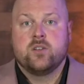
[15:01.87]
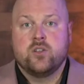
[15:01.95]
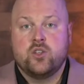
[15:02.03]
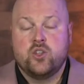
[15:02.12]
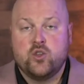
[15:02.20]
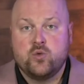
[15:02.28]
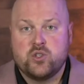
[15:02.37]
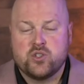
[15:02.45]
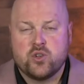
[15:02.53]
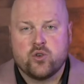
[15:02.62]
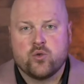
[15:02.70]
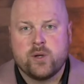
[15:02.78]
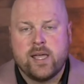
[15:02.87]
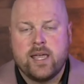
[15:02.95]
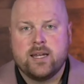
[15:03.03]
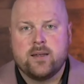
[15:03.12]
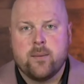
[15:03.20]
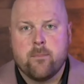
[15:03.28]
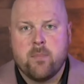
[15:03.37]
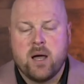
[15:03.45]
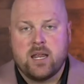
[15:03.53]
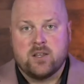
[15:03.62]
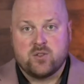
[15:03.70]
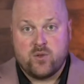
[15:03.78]
you just created
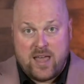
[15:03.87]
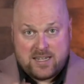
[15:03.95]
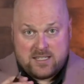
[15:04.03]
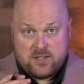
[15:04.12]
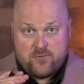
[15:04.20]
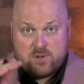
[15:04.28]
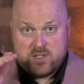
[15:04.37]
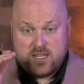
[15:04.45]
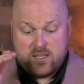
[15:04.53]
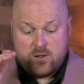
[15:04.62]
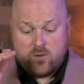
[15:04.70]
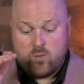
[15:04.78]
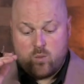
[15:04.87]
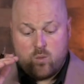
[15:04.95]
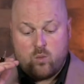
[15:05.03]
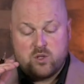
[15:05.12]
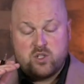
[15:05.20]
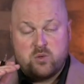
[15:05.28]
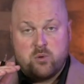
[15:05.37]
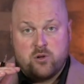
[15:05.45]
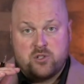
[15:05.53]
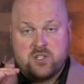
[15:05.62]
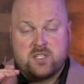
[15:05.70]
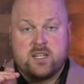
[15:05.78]
money. So that difference in what you
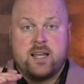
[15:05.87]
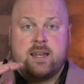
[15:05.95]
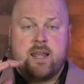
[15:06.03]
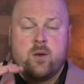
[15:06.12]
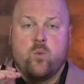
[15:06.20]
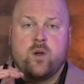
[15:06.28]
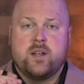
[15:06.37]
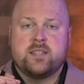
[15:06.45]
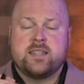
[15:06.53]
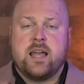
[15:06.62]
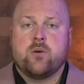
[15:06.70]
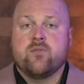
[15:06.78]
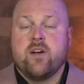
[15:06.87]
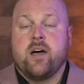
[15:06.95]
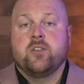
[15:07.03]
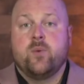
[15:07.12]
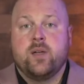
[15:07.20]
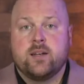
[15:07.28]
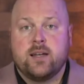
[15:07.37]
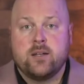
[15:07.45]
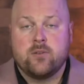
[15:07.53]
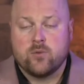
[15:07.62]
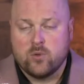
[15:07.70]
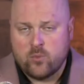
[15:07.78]
purchased it at and what it's now evaluated
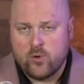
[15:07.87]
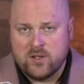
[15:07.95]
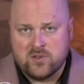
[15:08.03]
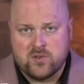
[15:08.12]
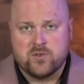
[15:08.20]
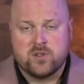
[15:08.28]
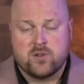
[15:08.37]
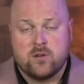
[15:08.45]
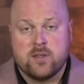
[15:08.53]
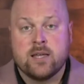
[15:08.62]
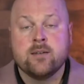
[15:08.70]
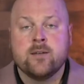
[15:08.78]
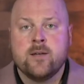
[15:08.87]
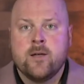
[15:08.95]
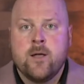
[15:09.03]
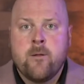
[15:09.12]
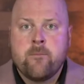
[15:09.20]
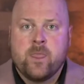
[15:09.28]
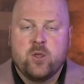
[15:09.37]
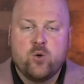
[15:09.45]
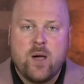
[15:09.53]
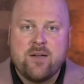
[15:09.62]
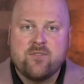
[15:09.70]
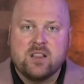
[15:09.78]
at through appraisals and all that, you
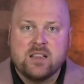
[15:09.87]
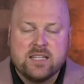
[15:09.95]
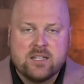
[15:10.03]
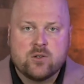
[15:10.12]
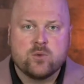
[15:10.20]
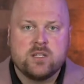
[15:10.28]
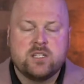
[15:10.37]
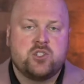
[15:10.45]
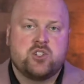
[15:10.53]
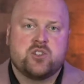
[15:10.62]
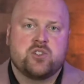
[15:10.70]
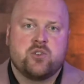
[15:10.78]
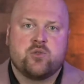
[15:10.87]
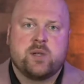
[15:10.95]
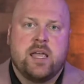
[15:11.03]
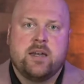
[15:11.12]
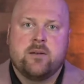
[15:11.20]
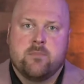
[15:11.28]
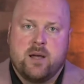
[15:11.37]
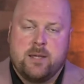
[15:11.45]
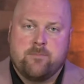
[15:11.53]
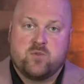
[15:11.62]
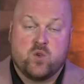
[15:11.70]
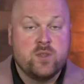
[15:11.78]
have literally just created money.
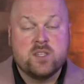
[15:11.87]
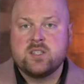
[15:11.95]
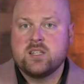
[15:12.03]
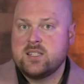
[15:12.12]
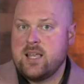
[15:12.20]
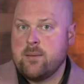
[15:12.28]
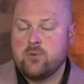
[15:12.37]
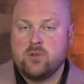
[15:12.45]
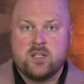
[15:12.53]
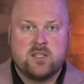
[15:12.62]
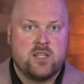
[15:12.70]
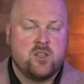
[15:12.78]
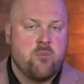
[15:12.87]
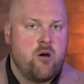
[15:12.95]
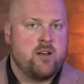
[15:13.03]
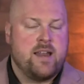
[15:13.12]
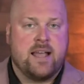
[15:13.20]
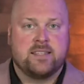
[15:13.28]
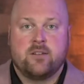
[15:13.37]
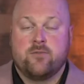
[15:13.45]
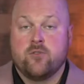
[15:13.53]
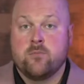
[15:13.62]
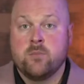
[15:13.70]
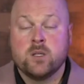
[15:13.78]
So in this example, let's say you bought an asset
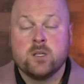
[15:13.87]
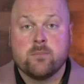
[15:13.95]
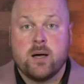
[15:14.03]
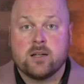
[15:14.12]
for $1 million